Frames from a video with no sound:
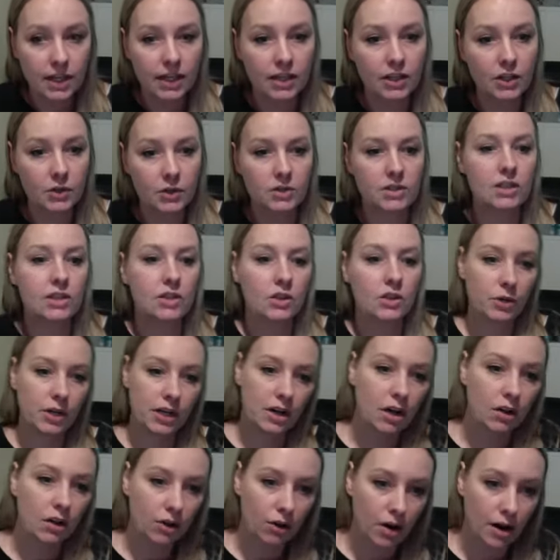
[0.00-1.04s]
and use the $30
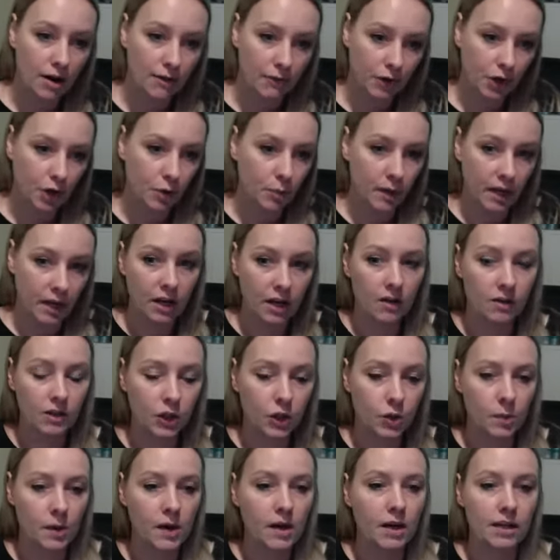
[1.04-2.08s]
off
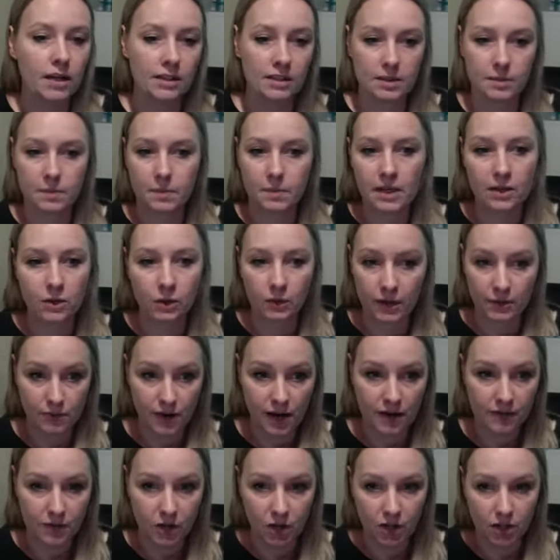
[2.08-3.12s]
coupon and spend only
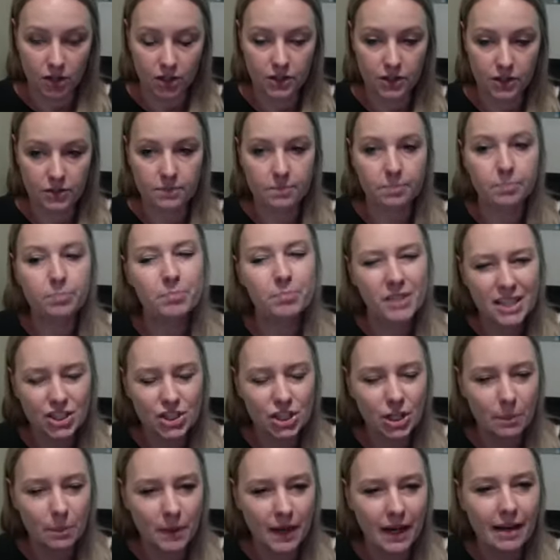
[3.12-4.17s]
$5 plus
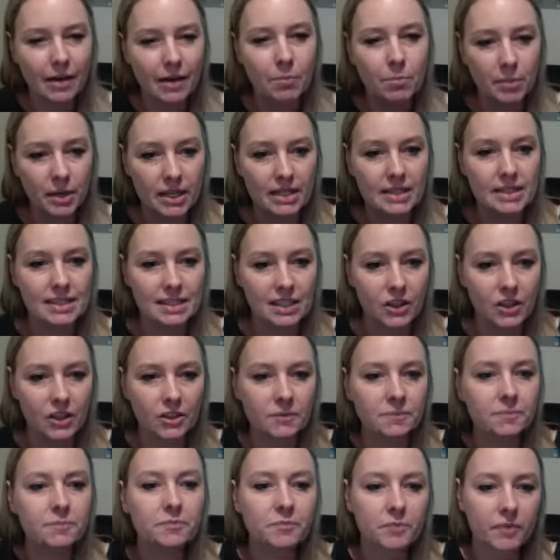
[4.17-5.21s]
shipping, but
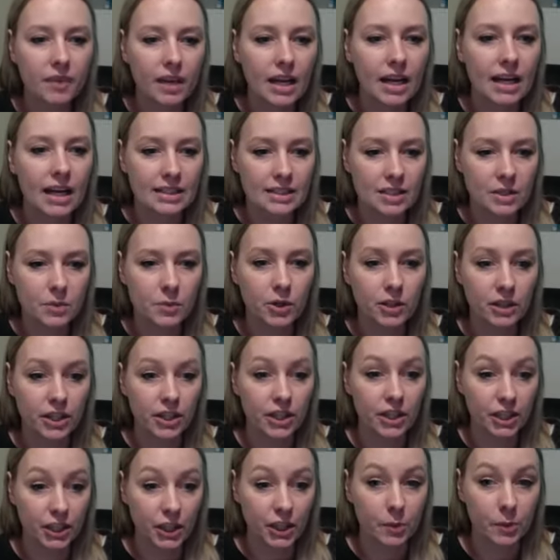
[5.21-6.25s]
still it's a really
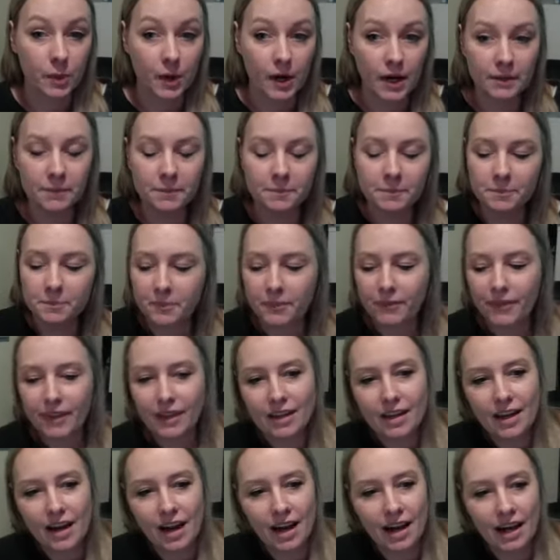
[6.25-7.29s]
good coupon.
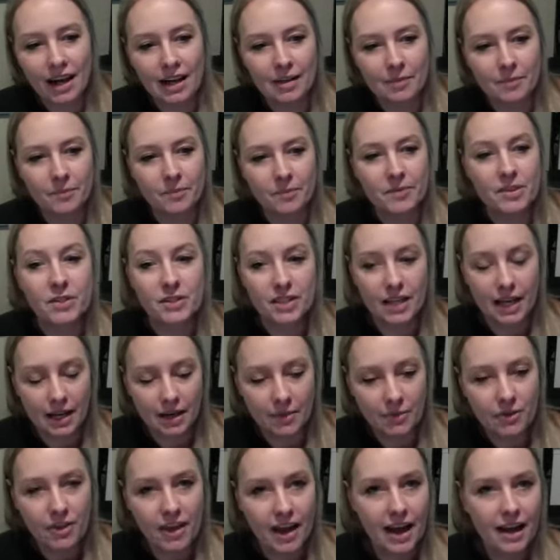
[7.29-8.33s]
So sign up
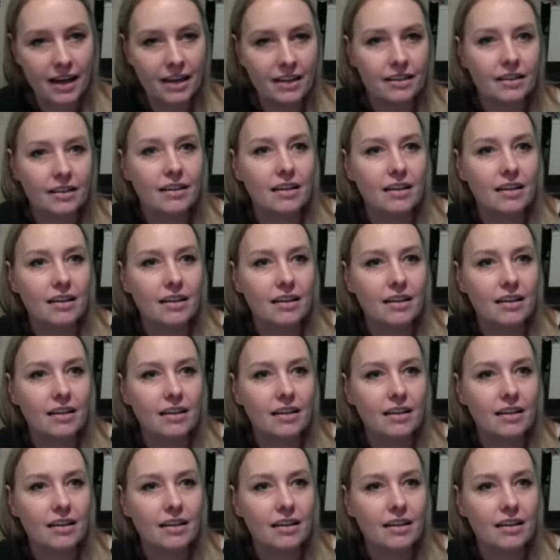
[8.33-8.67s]
for that.